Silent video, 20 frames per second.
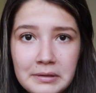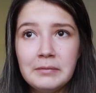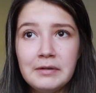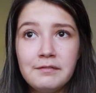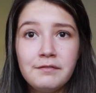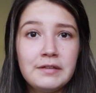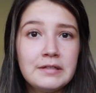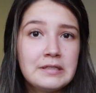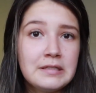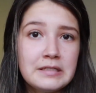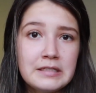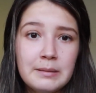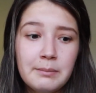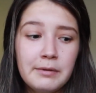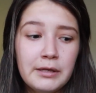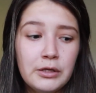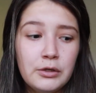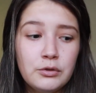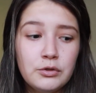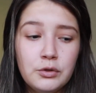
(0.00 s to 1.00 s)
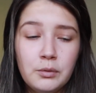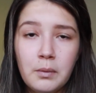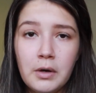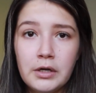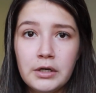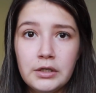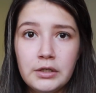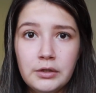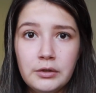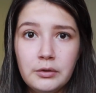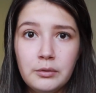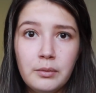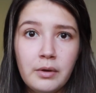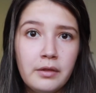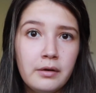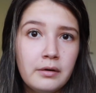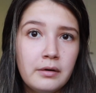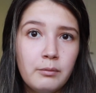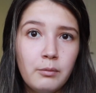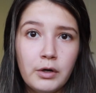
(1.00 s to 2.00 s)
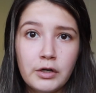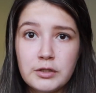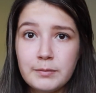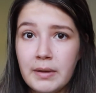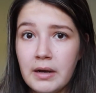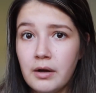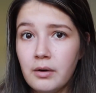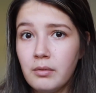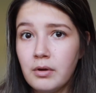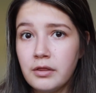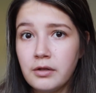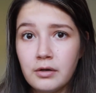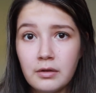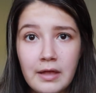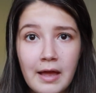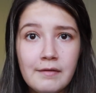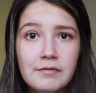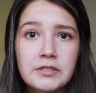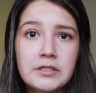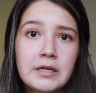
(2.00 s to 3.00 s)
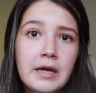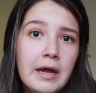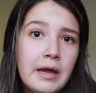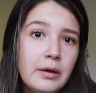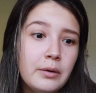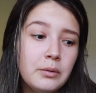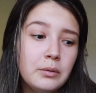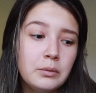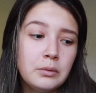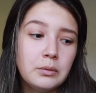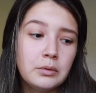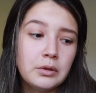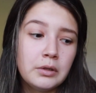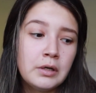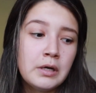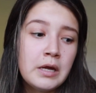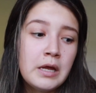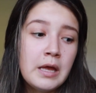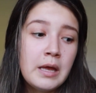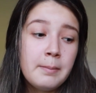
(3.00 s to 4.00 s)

If this is something you do want to do, whether it works better with your lifestyle or